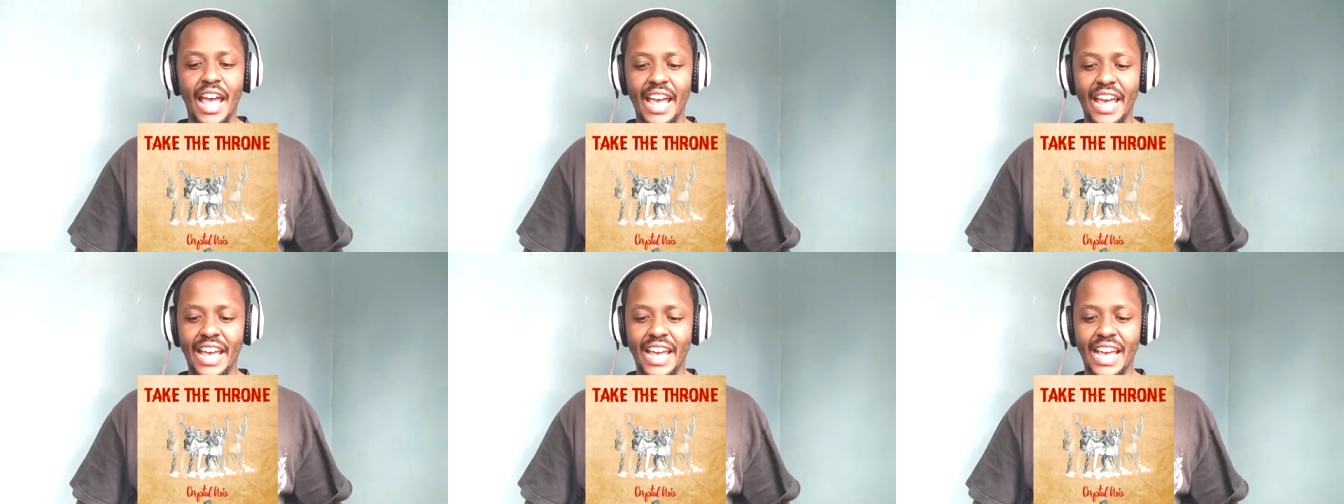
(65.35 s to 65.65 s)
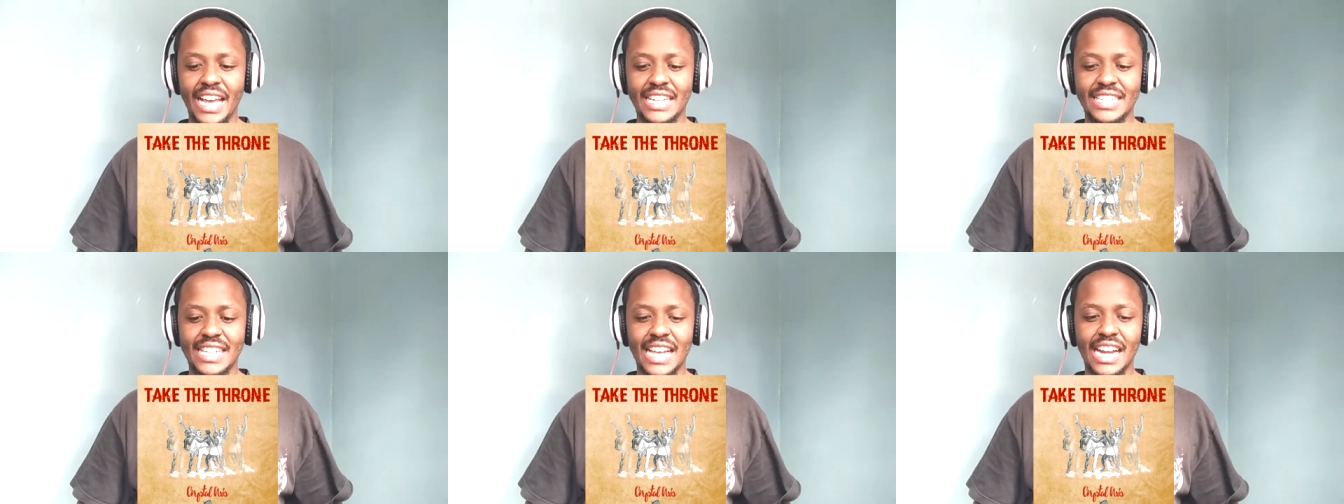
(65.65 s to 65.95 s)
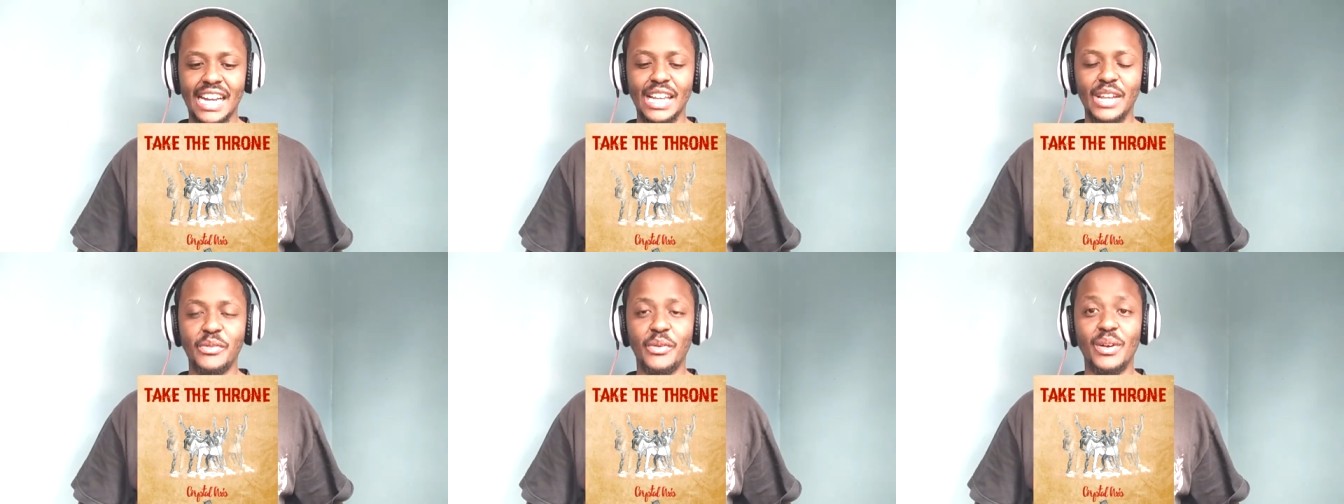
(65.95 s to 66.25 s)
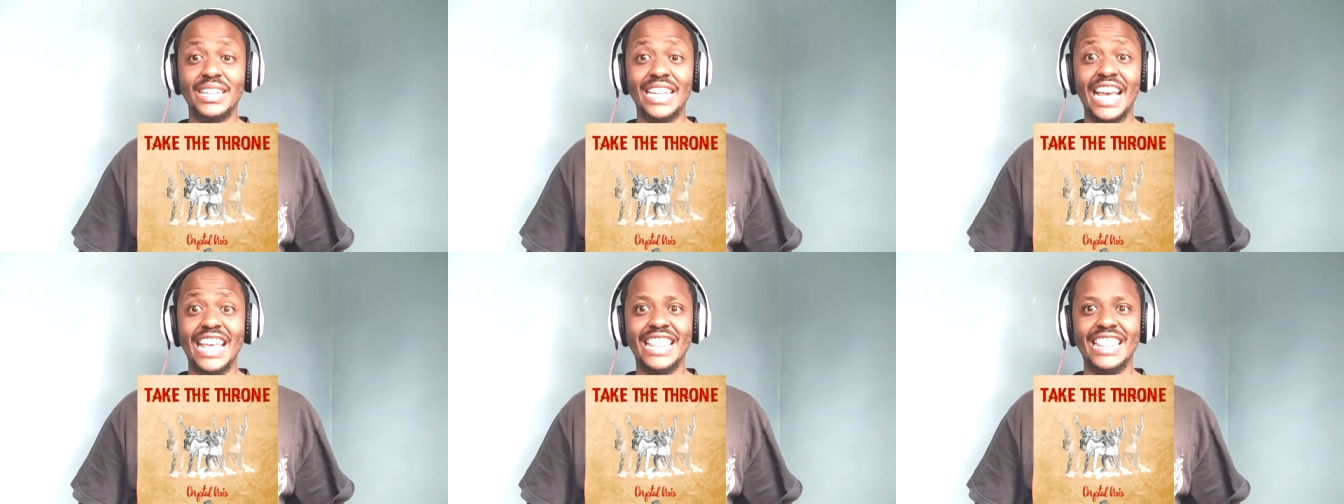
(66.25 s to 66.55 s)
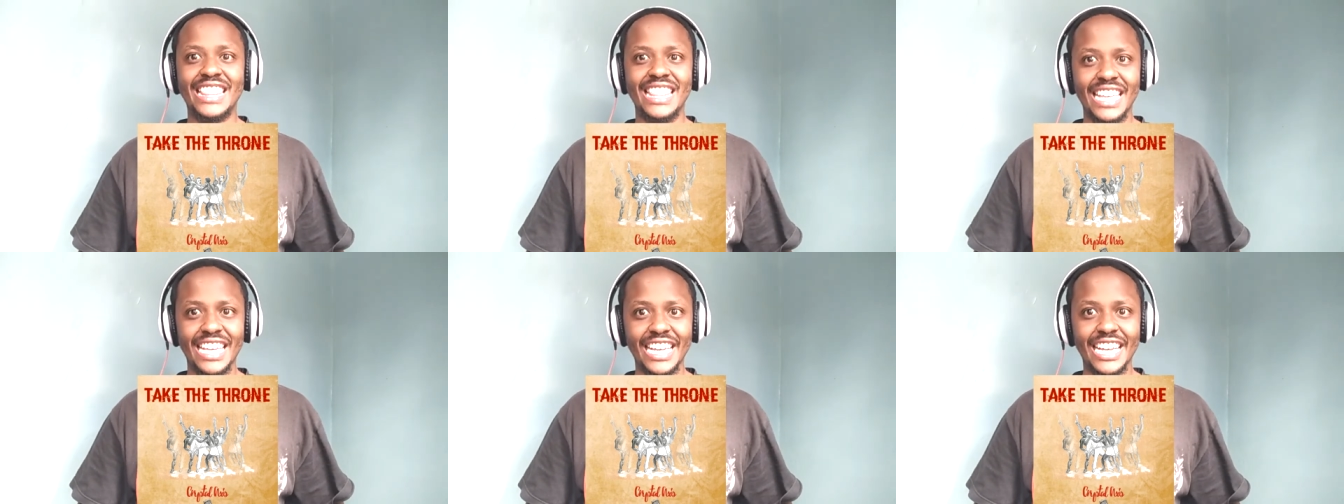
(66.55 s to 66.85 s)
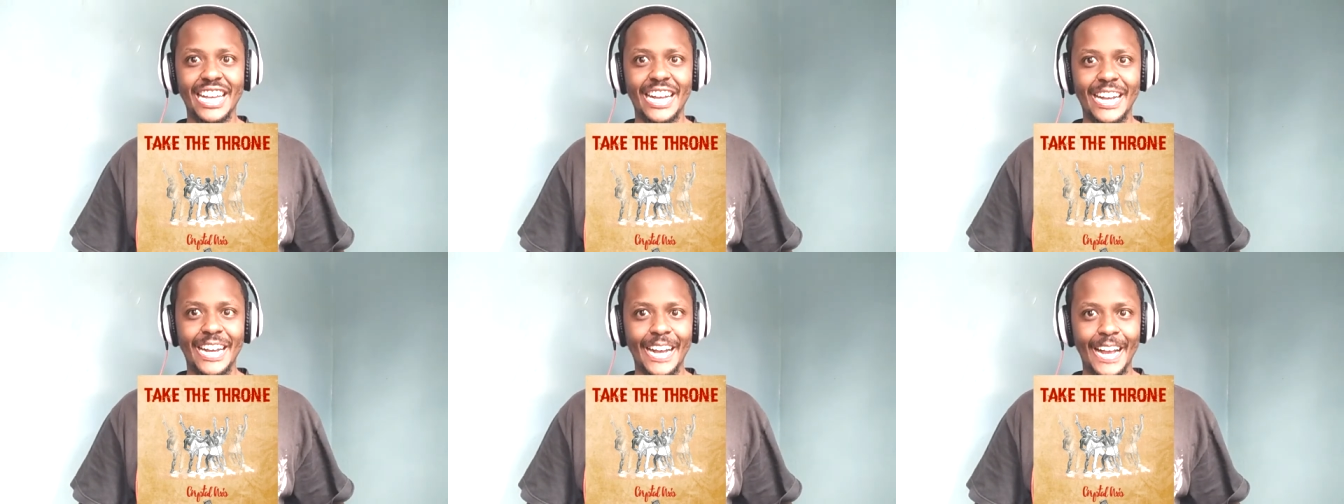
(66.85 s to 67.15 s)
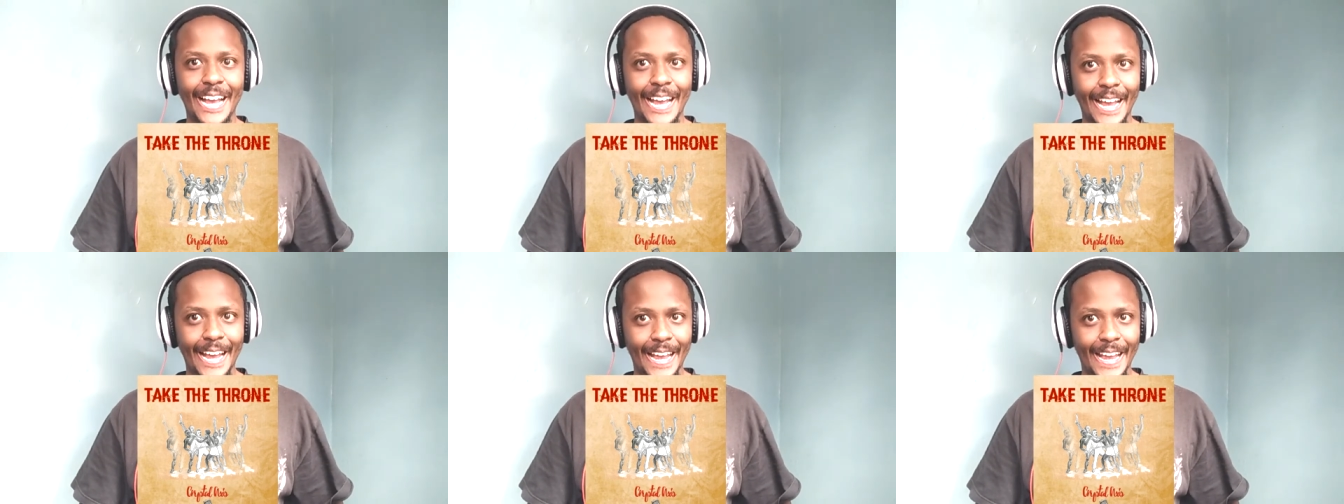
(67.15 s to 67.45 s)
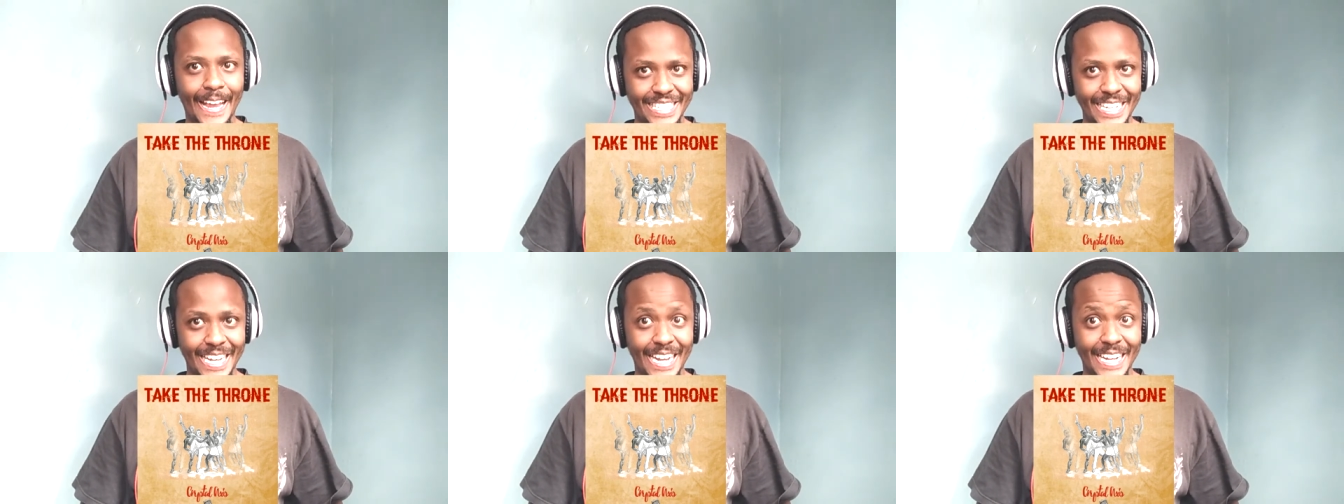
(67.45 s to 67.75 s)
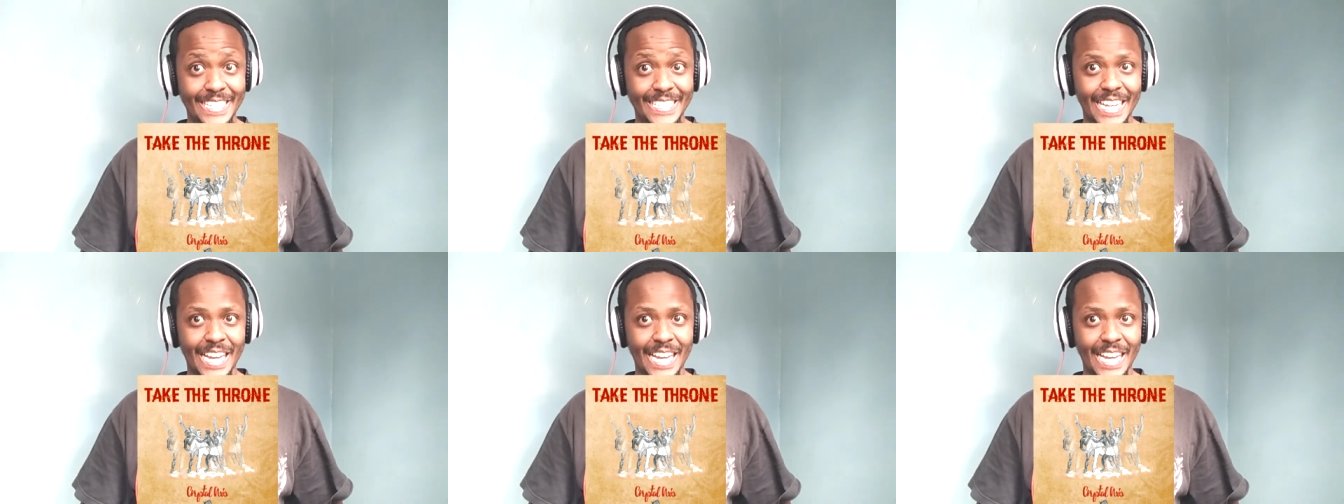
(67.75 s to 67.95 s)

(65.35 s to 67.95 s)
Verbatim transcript: uh, exactly what I think and uh,